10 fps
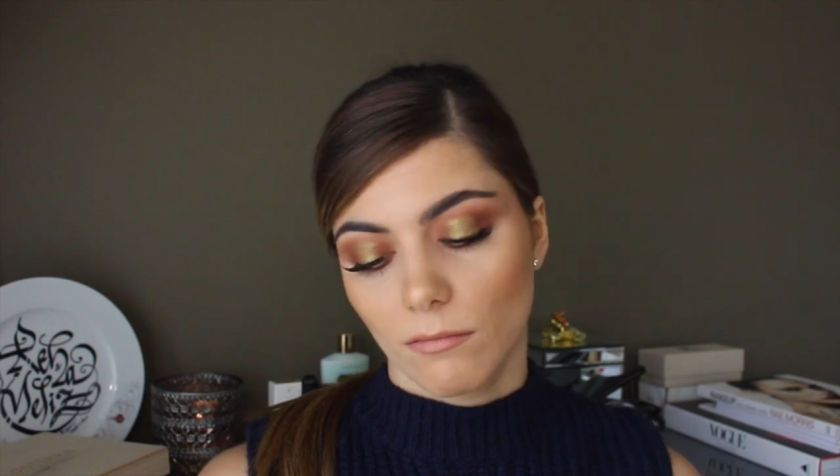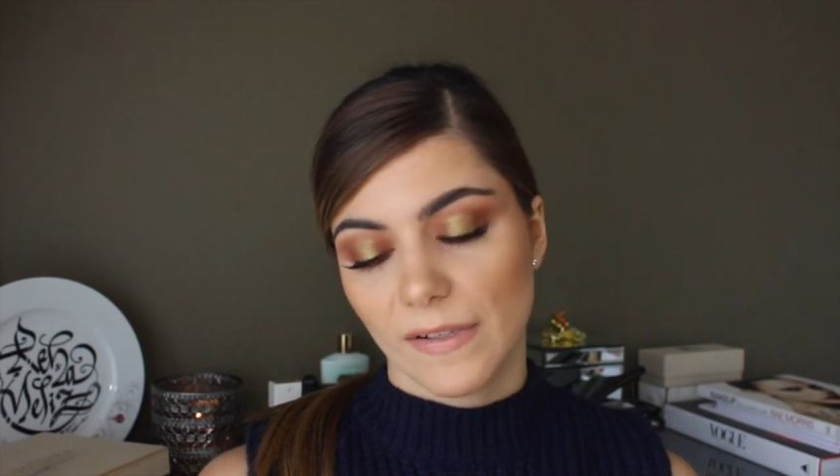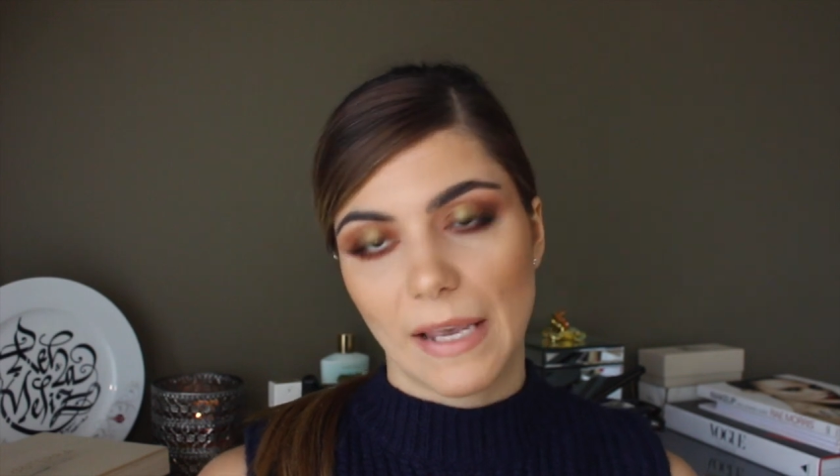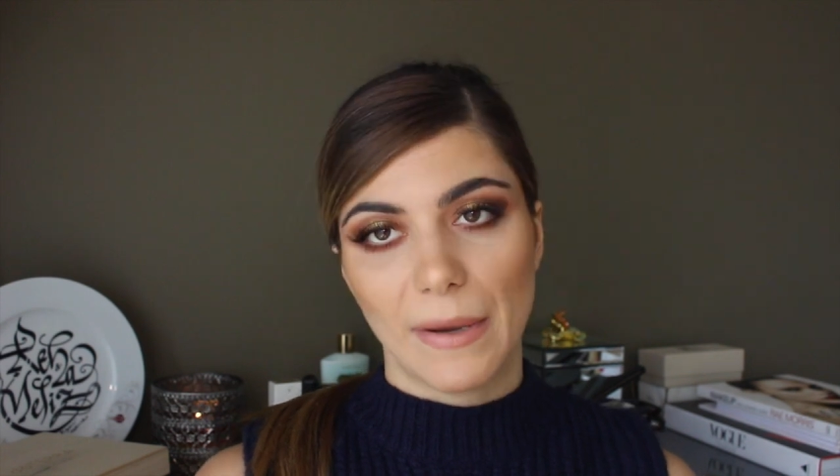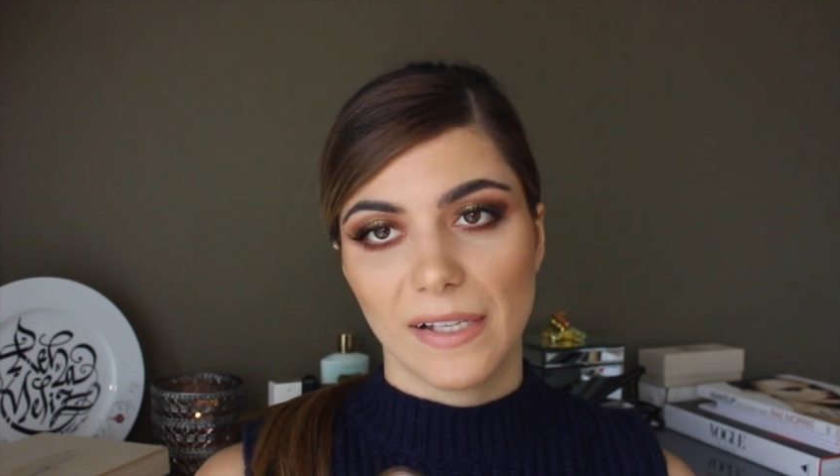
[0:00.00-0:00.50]

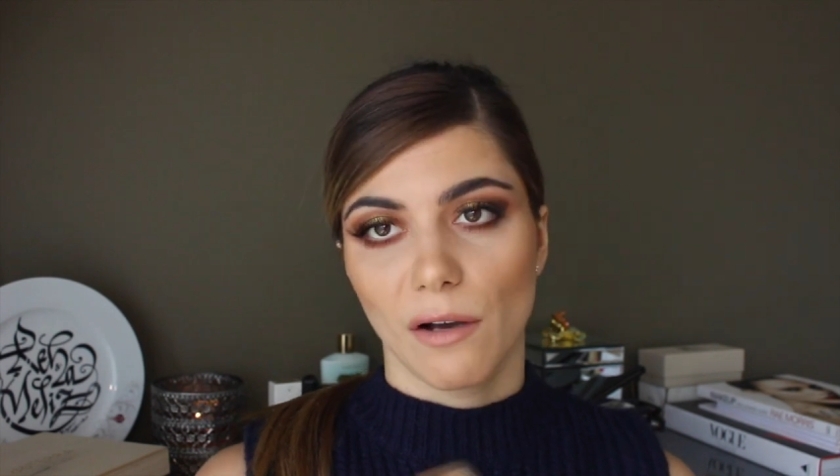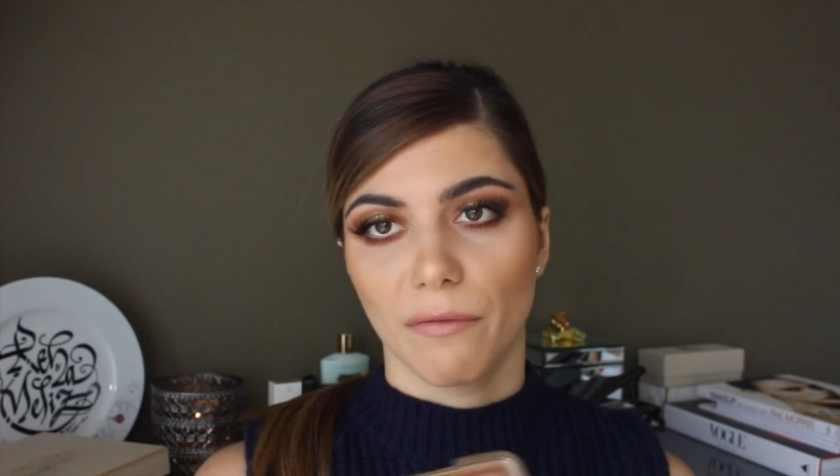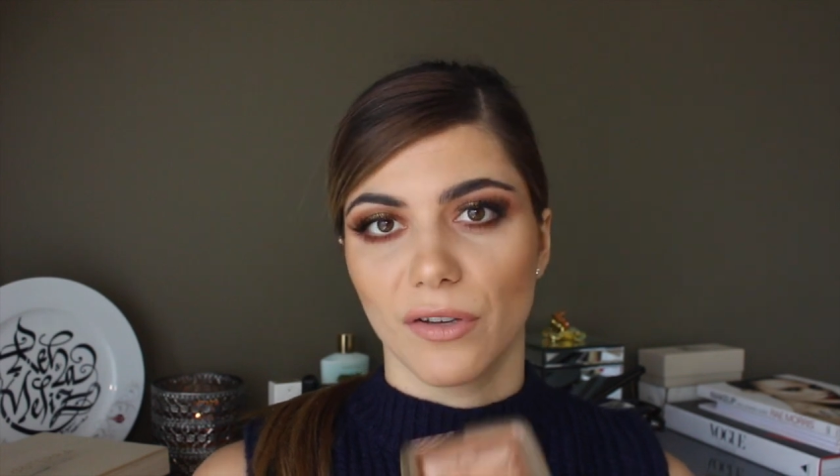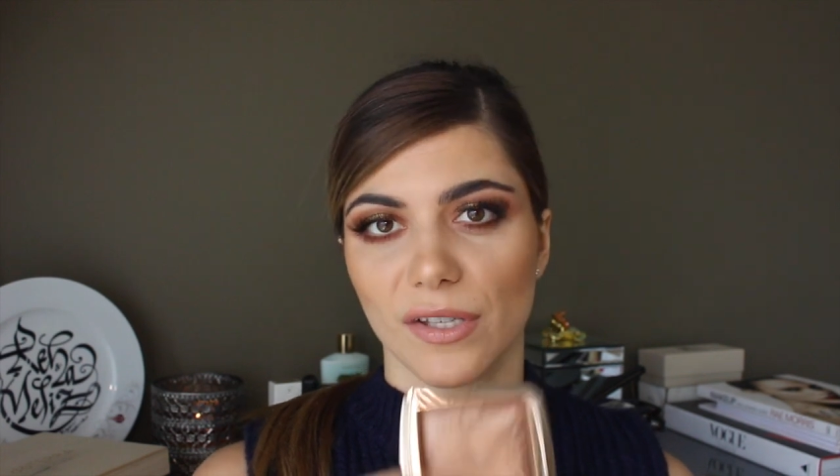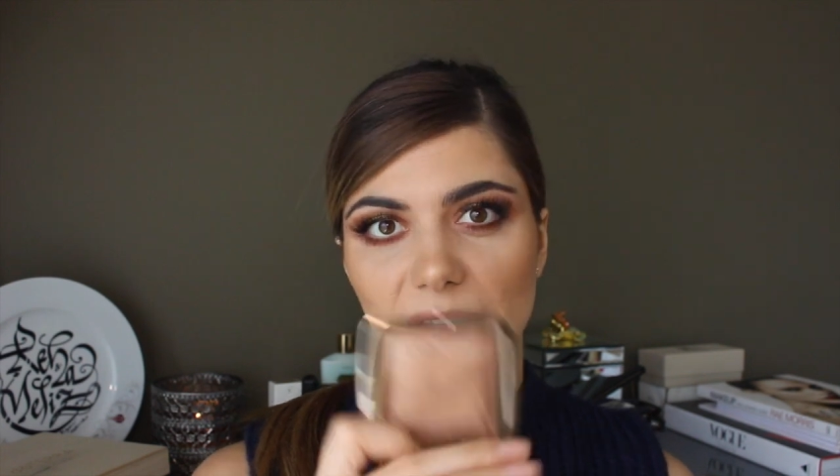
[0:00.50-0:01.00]
see
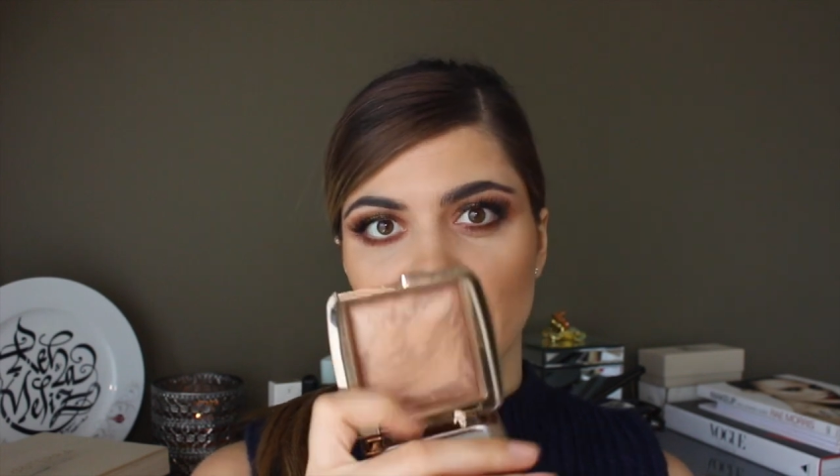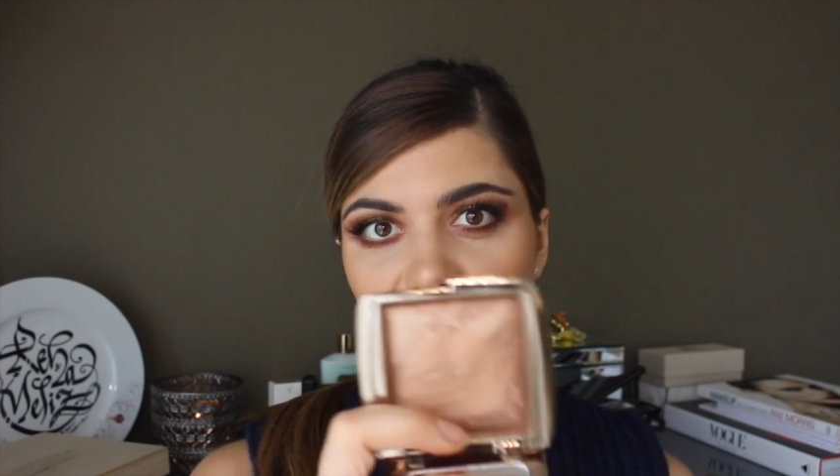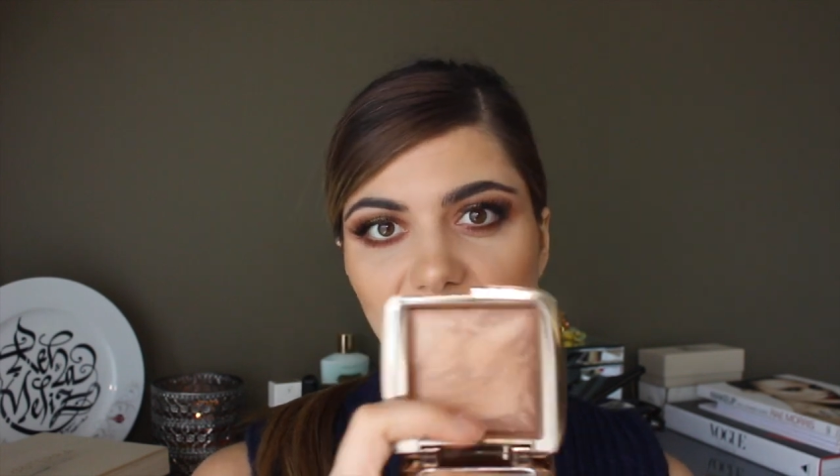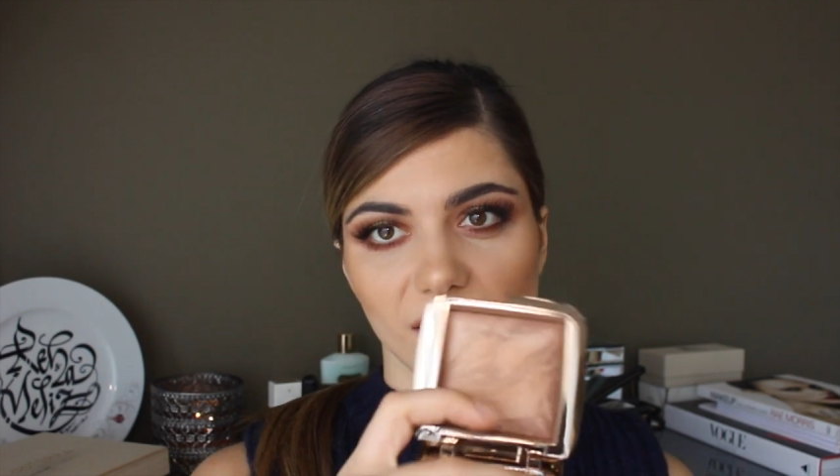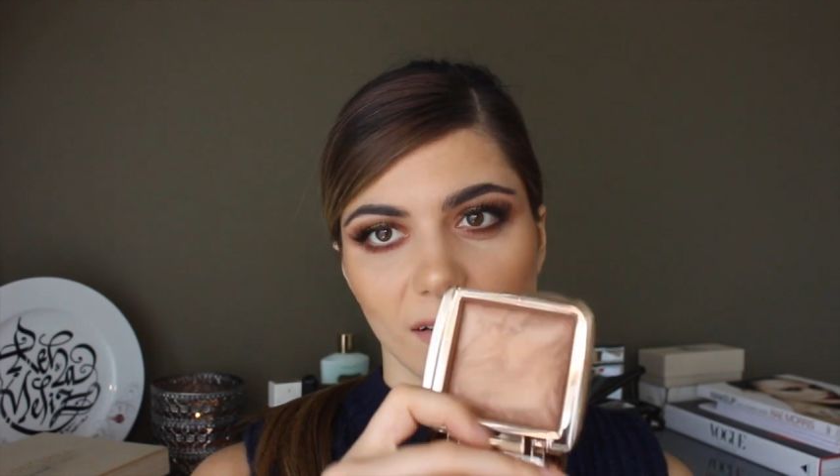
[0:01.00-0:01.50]
myself using
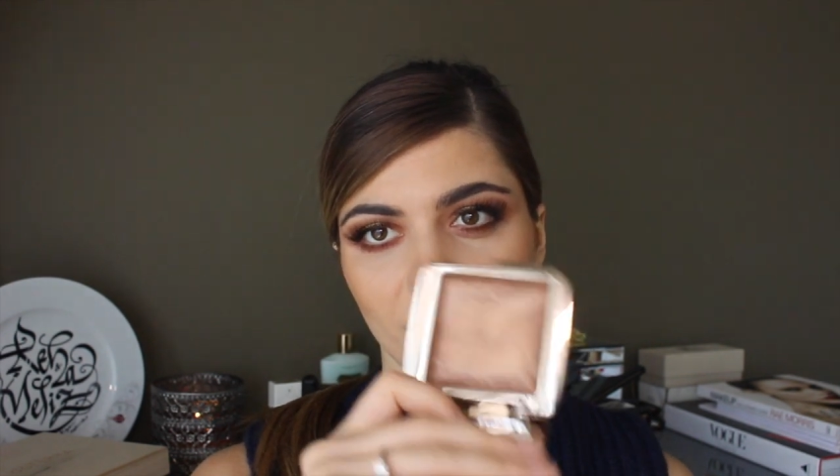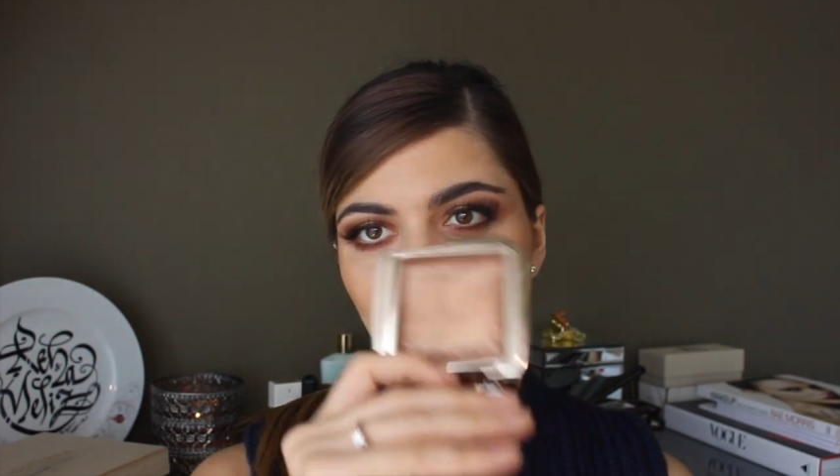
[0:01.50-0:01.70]
this